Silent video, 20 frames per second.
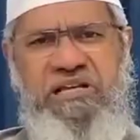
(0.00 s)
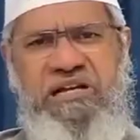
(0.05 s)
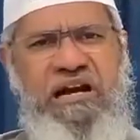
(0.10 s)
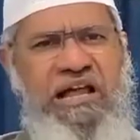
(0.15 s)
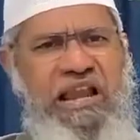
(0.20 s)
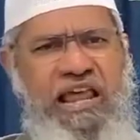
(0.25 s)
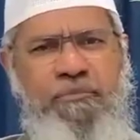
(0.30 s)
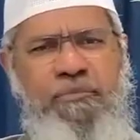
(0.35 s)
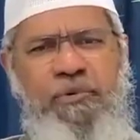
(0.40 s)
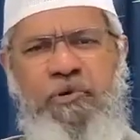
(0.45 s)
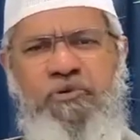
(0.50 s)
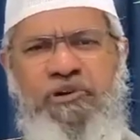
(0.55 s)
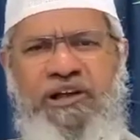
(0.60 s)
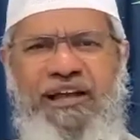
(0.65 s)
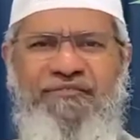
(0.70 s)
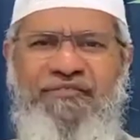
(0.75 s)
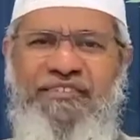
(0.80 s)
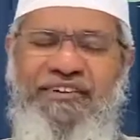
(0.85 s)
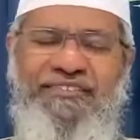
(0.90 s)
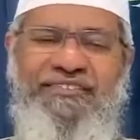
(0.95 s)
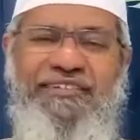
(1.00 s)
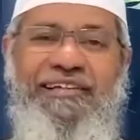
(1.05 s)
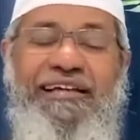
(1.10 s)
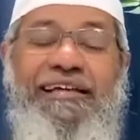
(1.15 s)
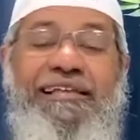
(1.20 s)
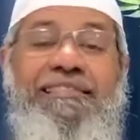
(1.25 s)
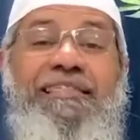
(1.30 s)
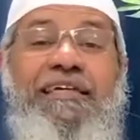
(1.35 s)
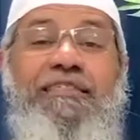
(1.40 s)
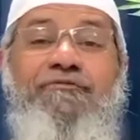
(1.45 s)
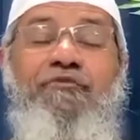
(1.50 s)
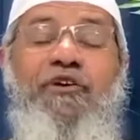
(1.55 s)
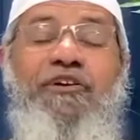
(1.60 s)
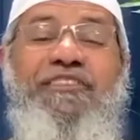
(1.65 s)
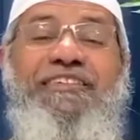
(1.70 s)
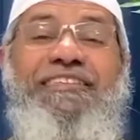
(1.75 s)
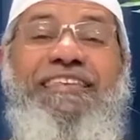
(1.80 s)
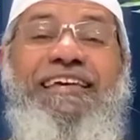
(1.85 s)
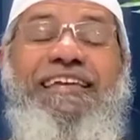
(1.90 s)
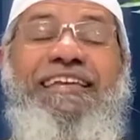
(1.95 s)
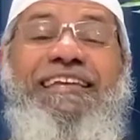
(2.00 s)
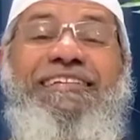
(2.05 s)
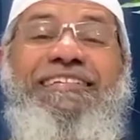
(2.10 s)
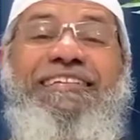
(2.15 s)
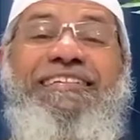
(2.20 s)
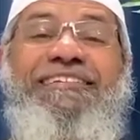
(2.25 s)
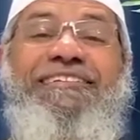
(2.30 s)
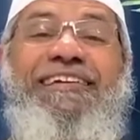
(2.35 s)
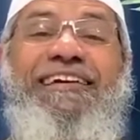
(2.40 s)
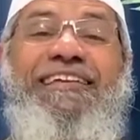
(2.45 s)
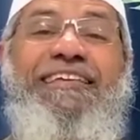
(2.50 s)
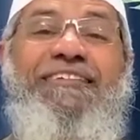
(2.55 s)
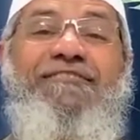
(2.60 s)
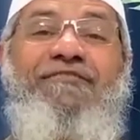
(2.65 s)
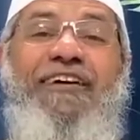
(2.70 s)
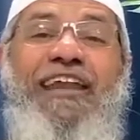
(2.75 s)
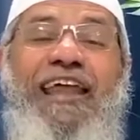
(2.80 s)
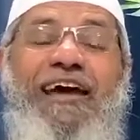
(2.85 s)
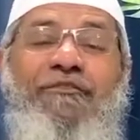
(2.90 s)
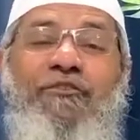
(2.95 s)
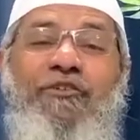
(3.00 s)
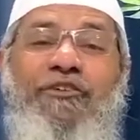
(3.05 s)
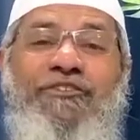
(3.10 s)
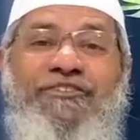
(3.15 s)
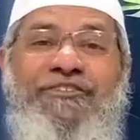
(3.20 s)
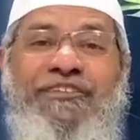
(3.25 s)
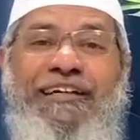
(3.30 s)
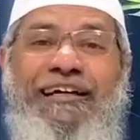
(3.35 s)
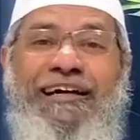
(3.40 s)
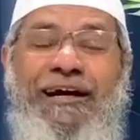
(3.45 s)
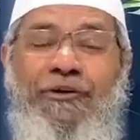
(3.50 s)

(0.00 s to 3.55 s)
the girl I'll be able to convince. This was in the initial stages when I was